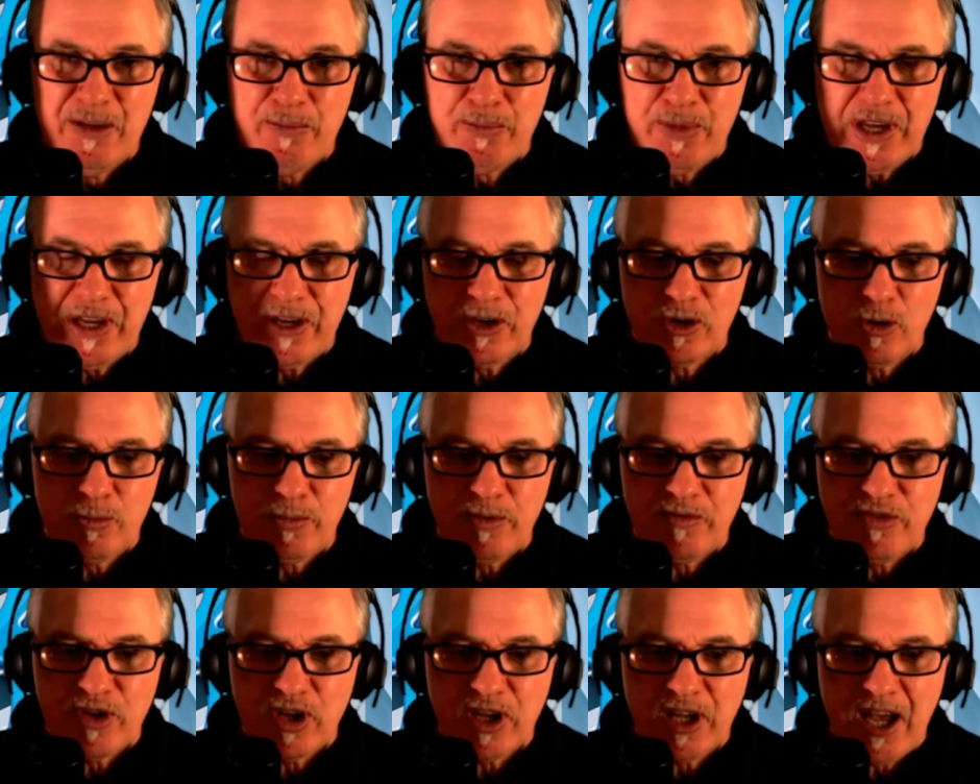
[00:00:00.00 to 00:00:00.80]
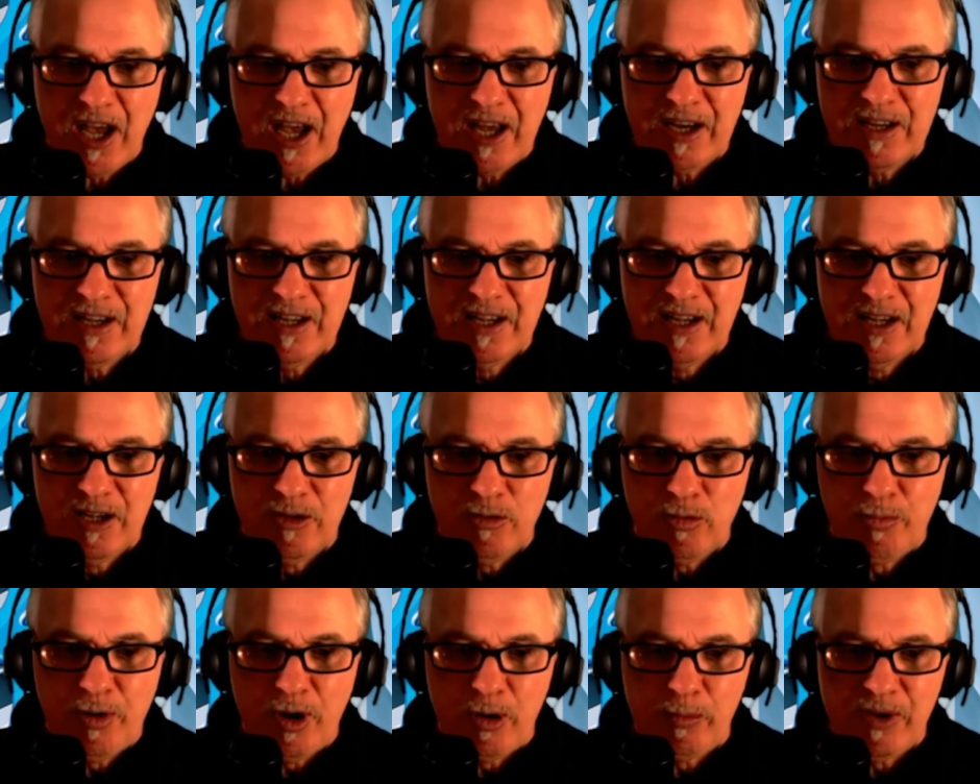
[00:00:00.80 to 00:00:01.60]
Pick it up if you can.
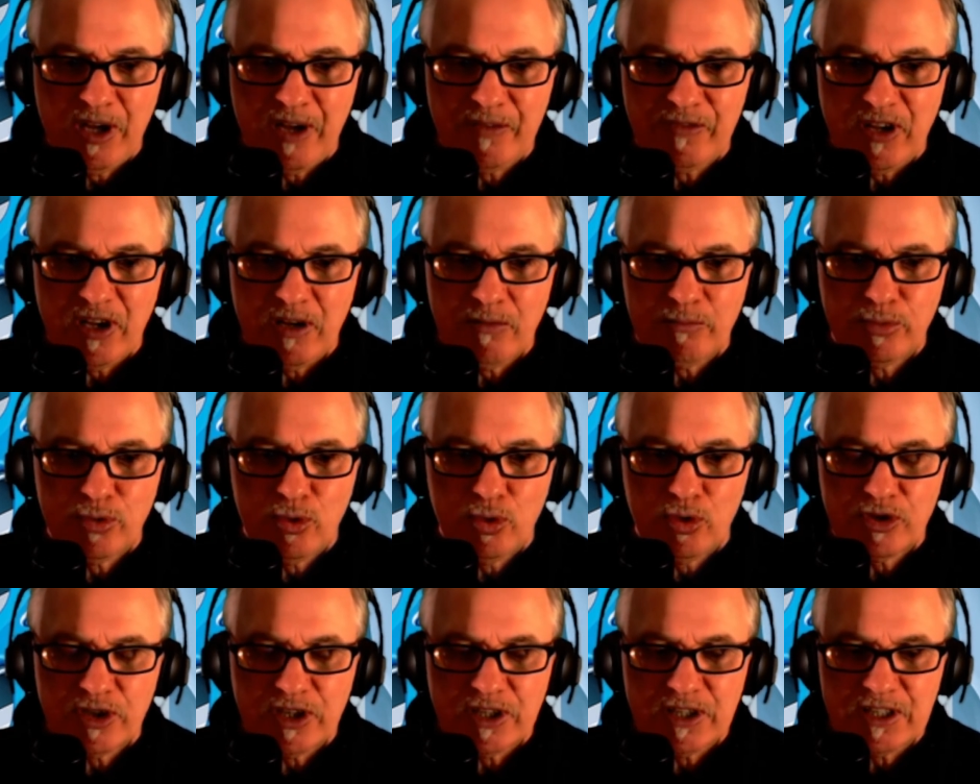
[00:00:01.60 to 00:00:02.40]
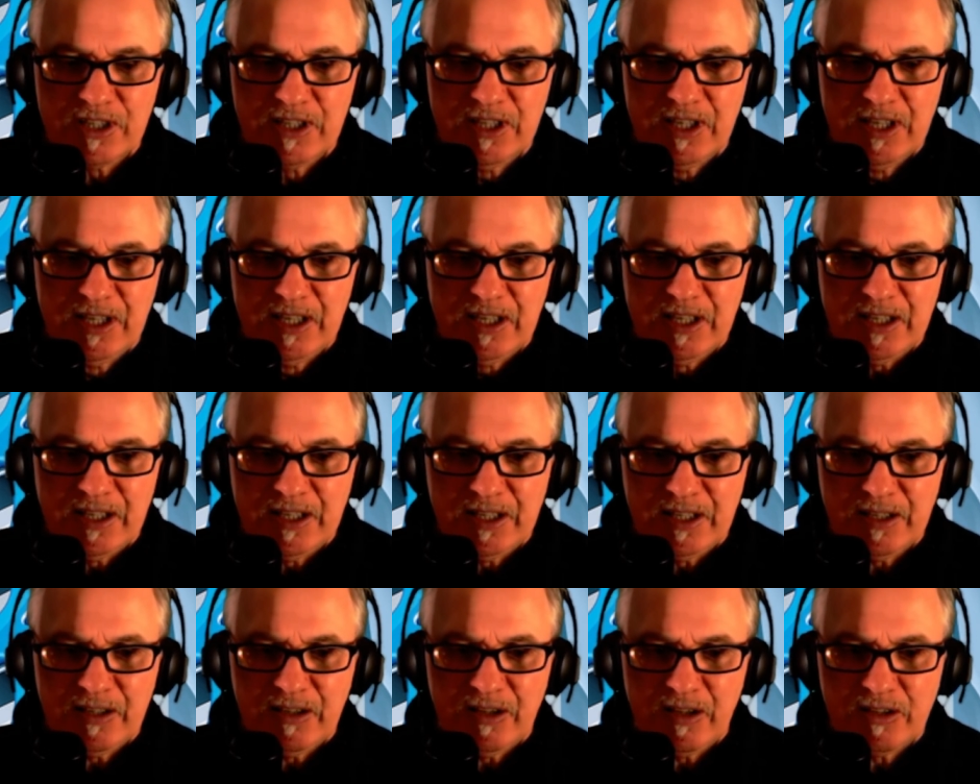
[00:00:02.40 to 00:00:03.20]
You probably have to import it.
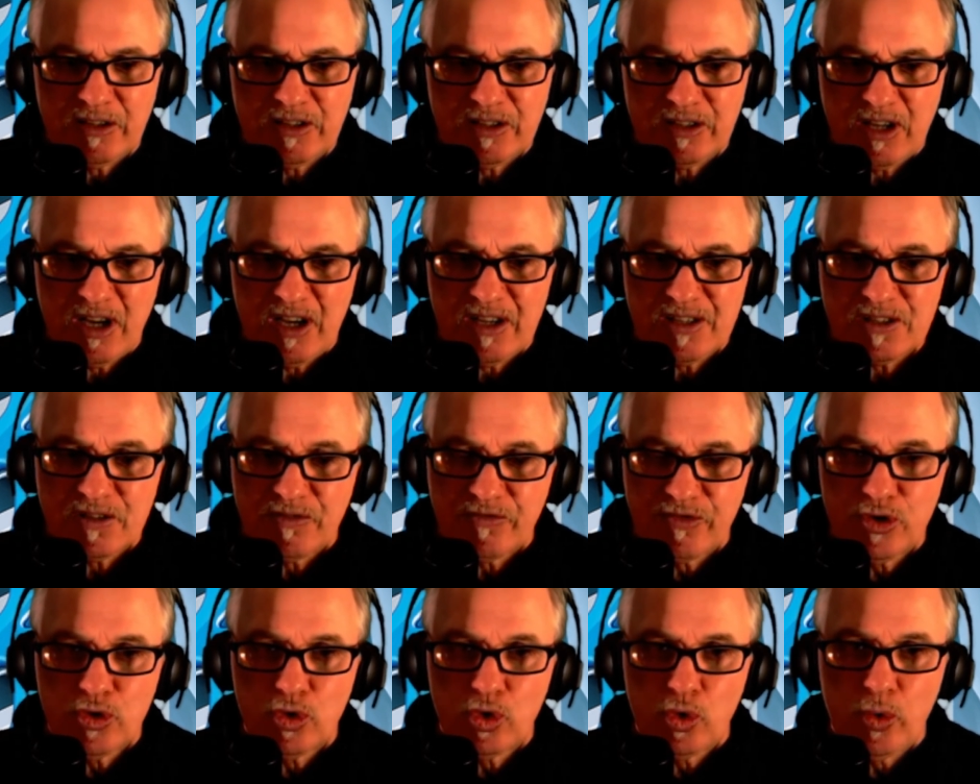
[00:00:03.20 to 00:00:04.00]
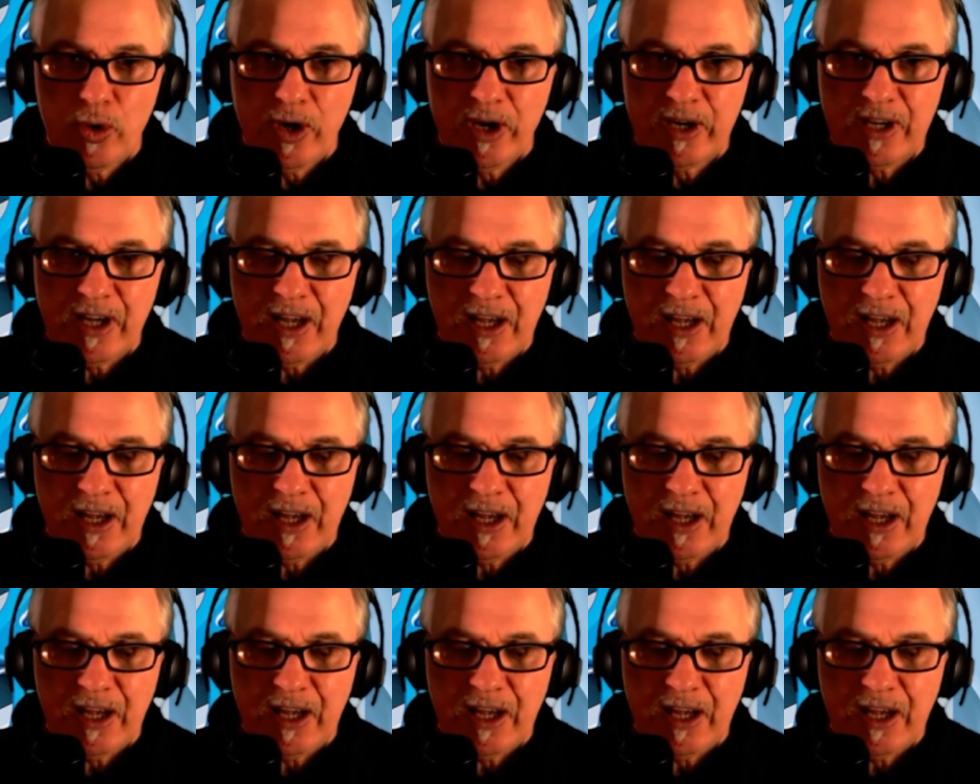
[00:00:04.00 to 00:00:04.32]
It cost a few quid.